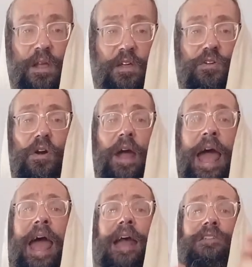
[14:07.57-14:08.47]
Your
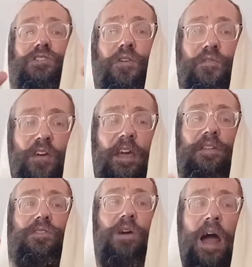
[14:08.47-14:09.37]
hands, your
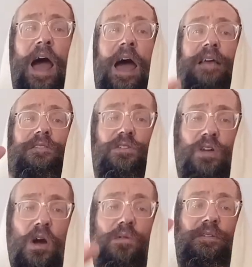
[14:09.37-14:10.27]
feet, your eyes, your
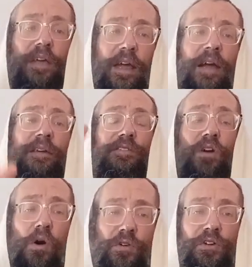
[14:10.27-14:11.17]
nose, your ears,
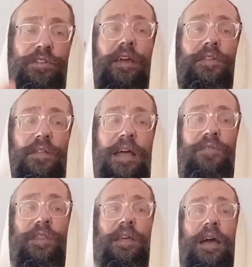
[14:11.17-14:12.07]
all your teeth and
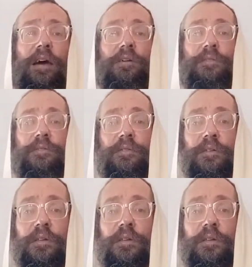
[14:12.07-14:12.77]
everything else.